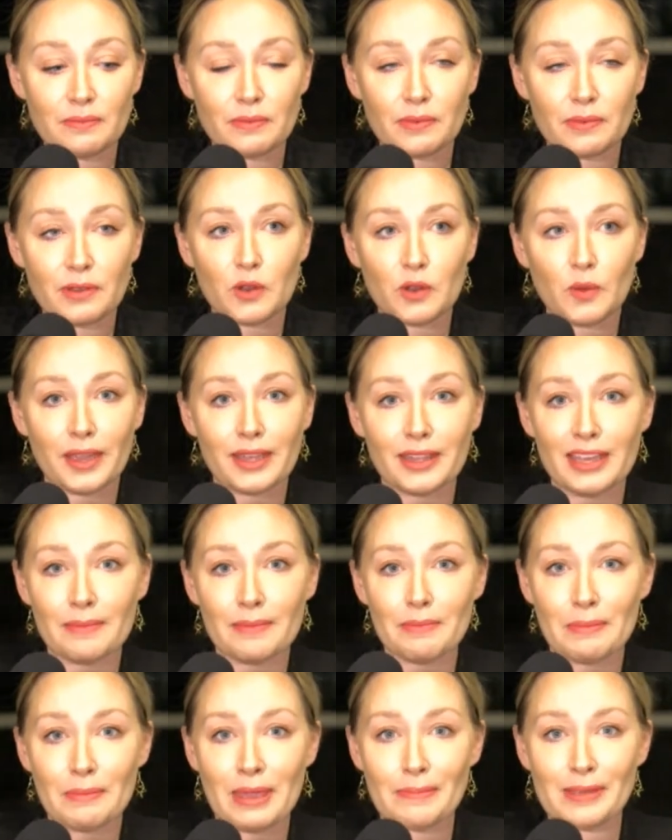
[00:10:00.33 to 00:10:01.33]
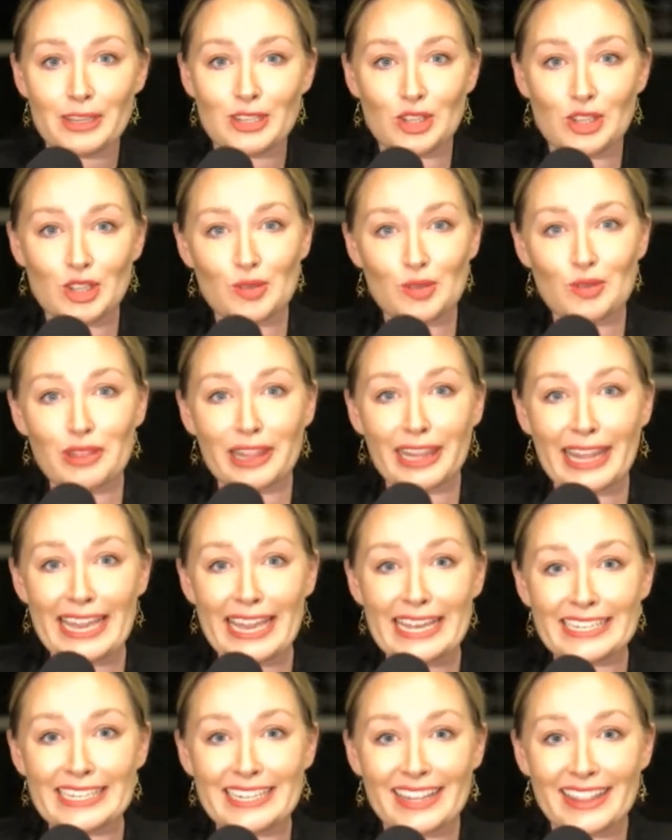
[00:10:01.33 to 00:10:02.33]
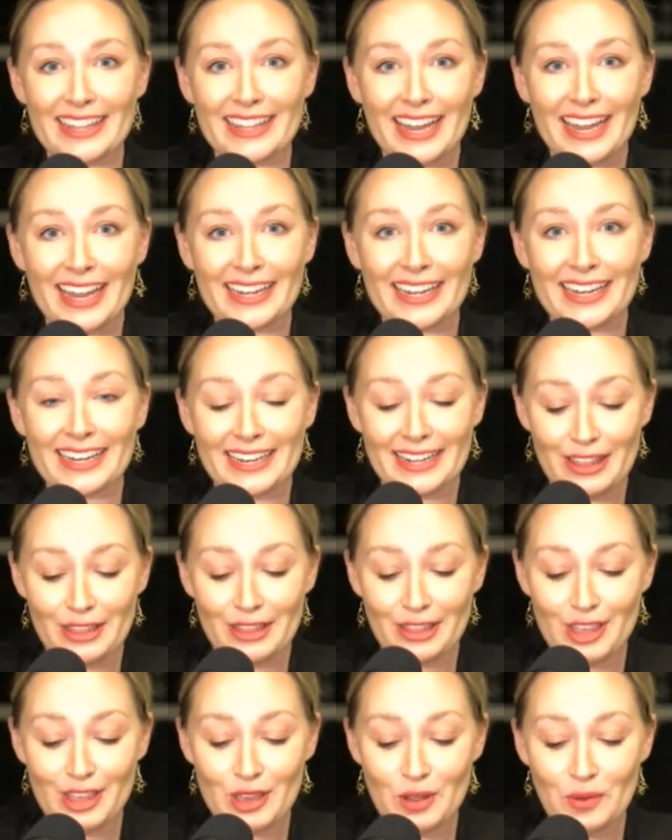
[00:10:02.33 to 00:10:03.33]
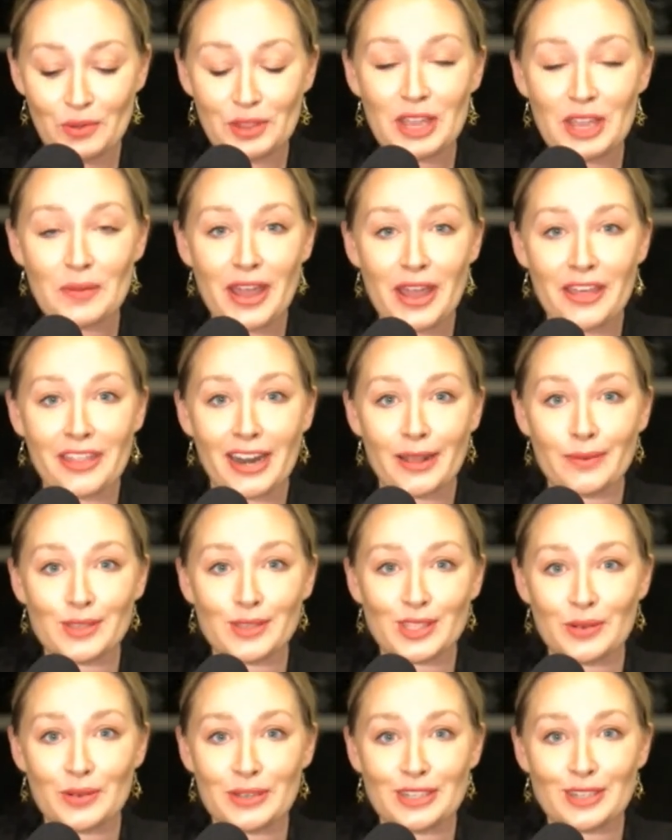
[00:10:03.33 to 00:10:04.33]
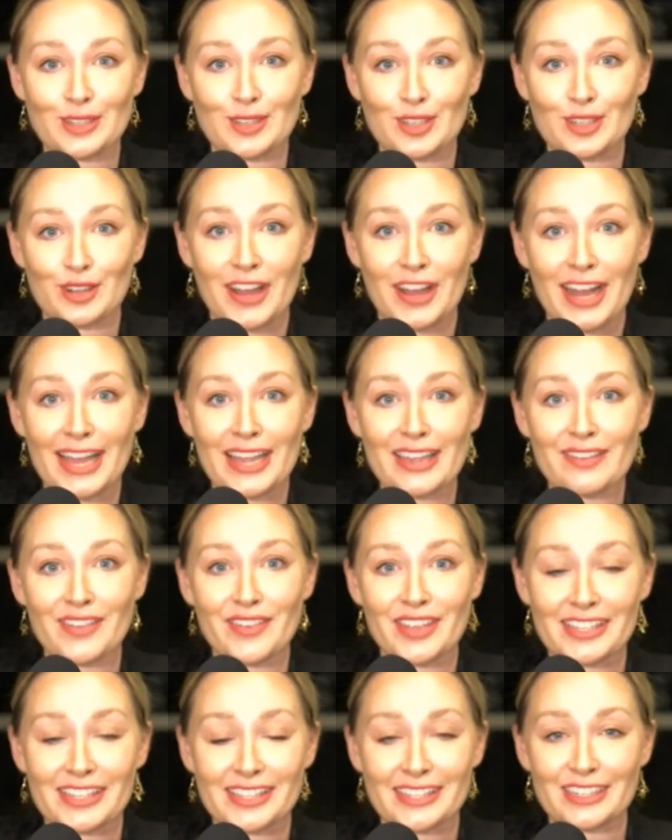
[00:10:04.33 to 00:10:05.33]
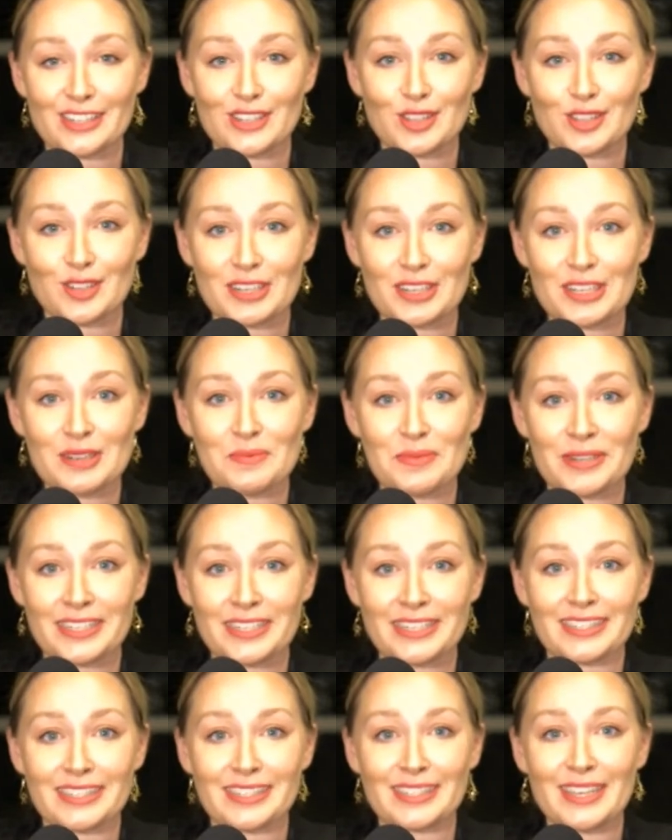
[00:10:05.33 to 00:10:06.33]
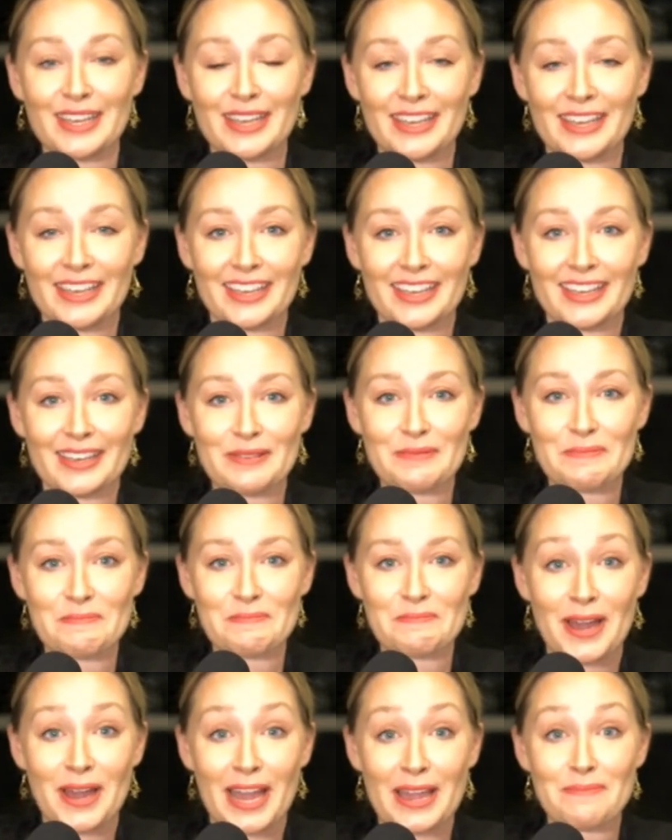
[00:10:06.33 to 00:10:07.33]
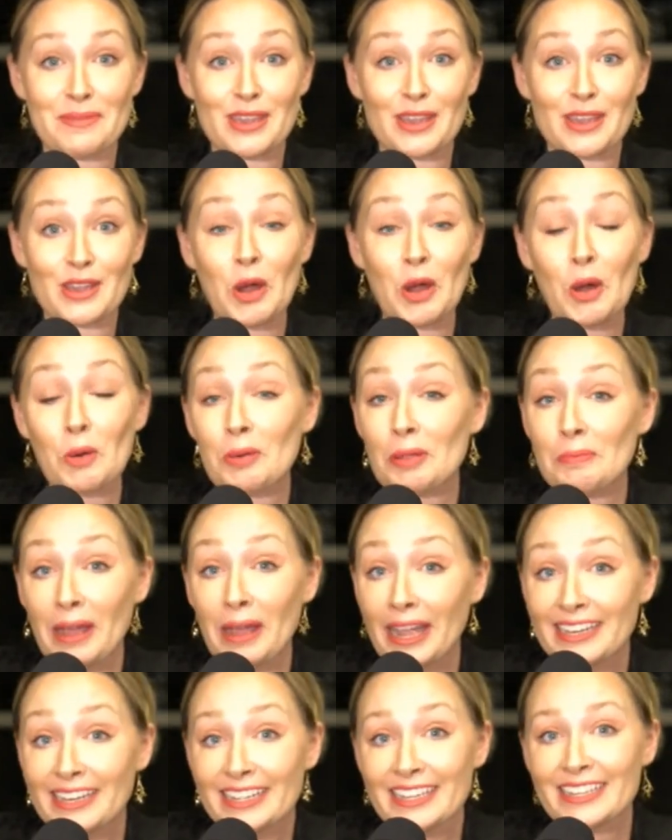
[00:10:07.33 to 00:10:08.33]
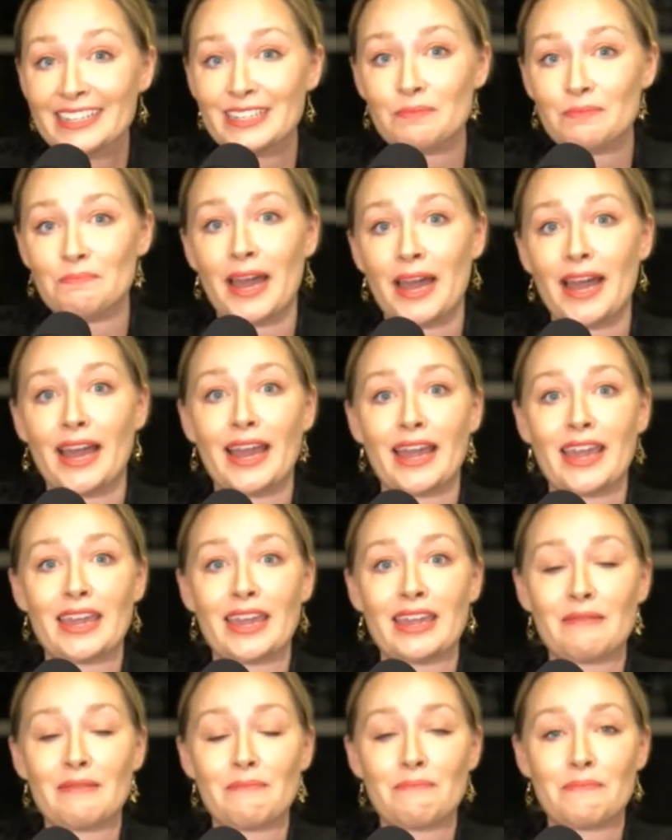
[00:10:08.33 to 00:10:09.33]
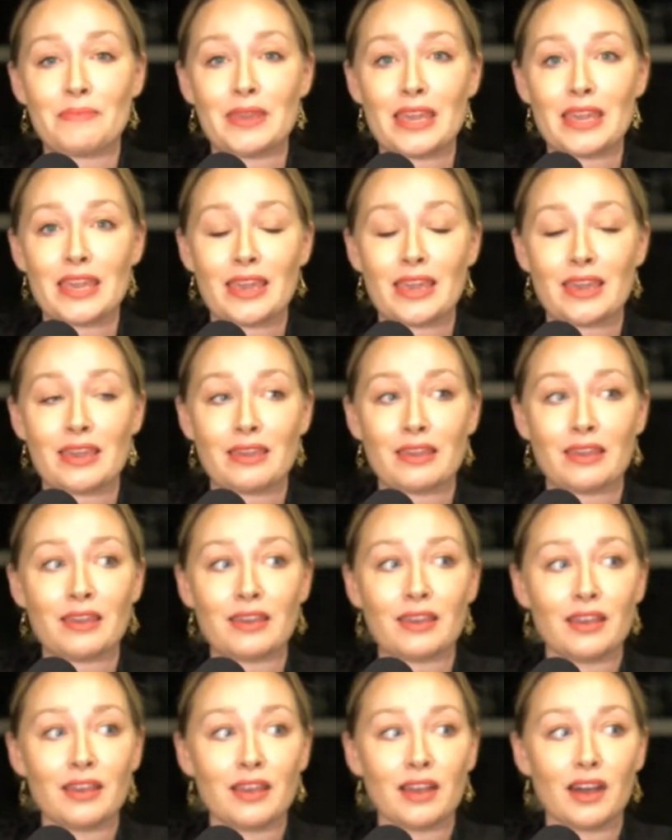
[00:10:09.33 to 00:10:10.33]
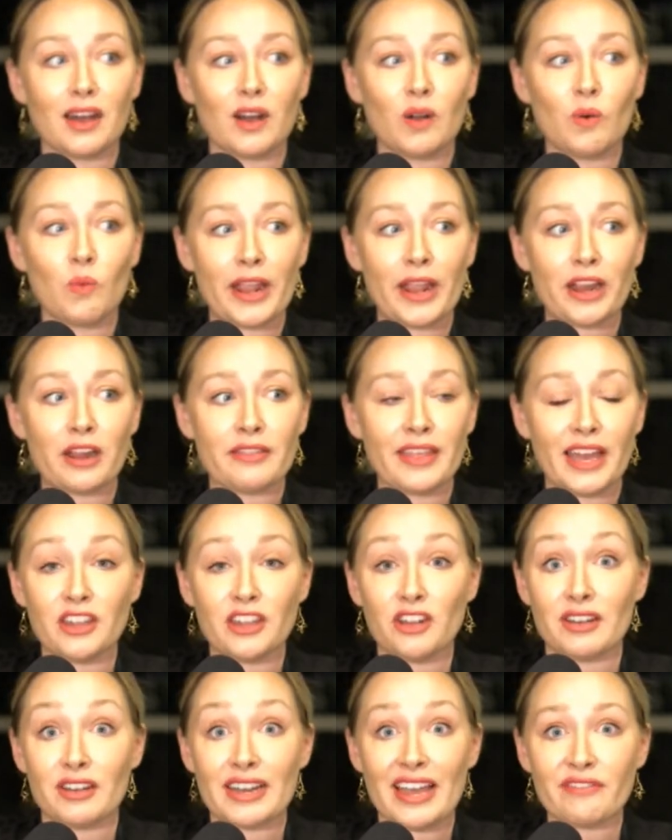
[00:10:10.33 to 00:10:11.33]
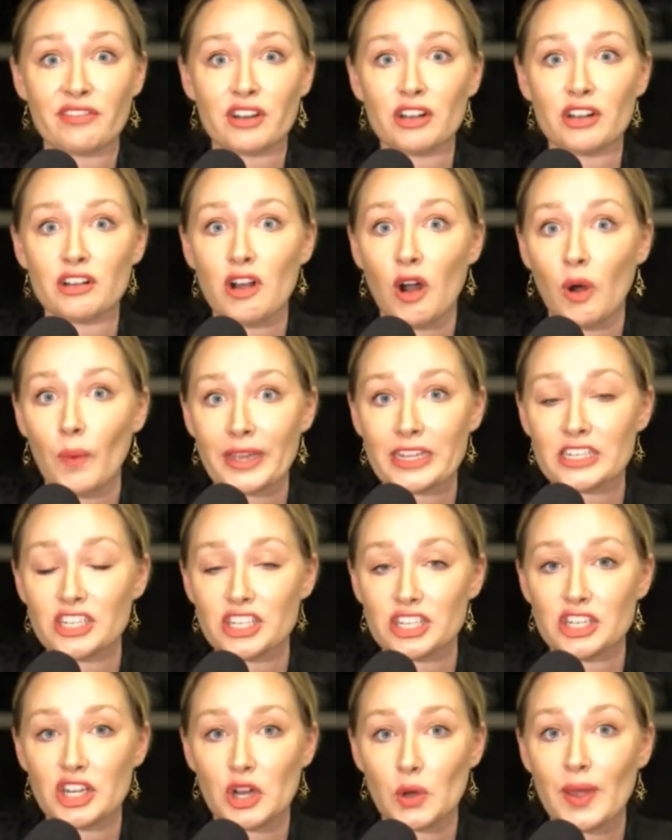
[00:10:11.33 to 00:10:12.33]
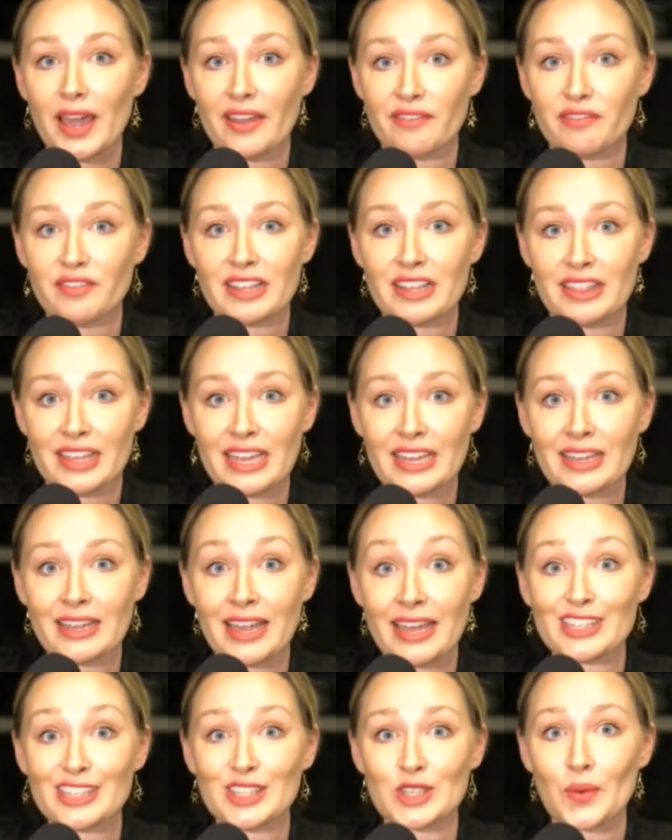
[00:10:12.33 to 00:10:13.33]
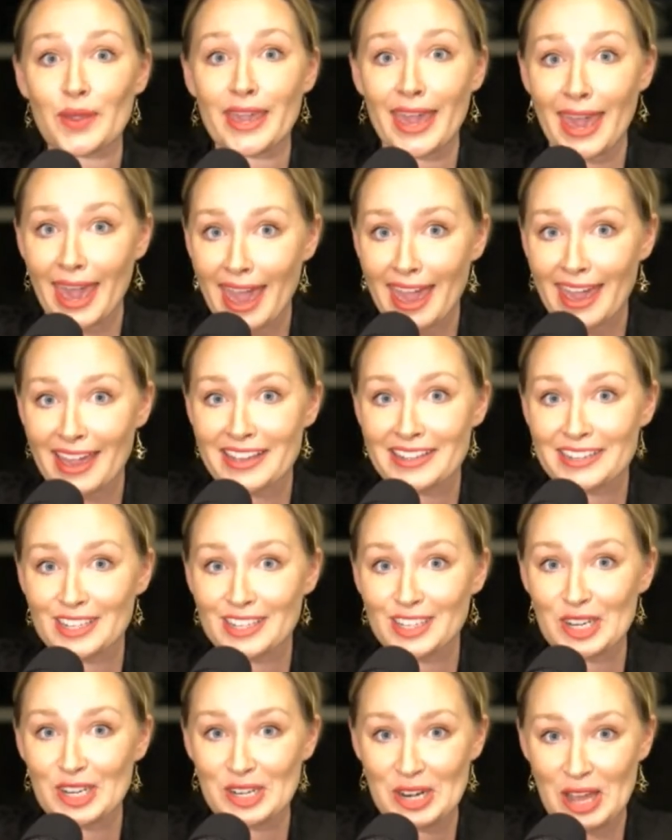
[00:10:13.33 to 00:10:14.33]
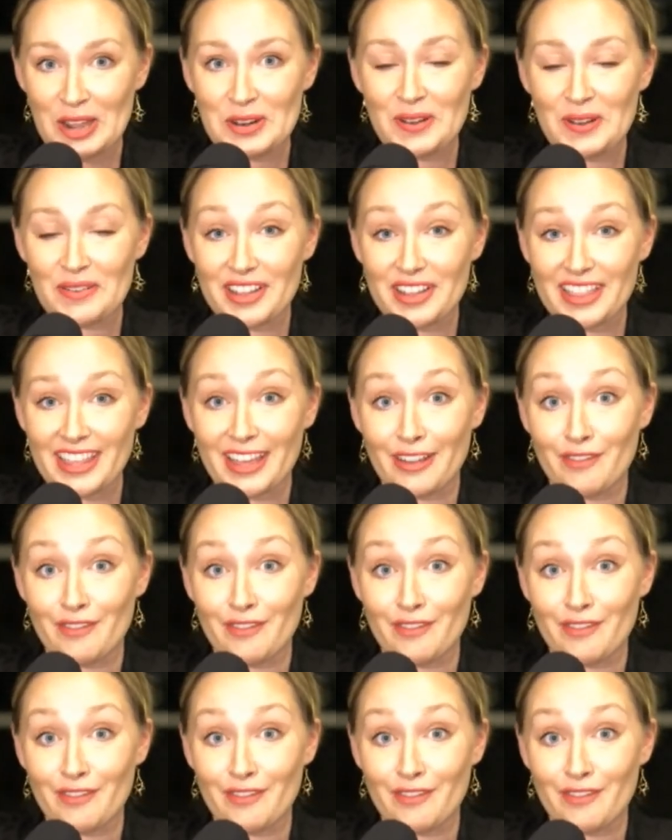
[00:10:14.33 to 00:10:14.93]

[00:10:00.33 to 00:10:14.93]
quickly, but maybe too late, that the only way that I was going to survive in this industry was by being open-minded, by being aware that you're never going to know everything and it's okay to not know everything.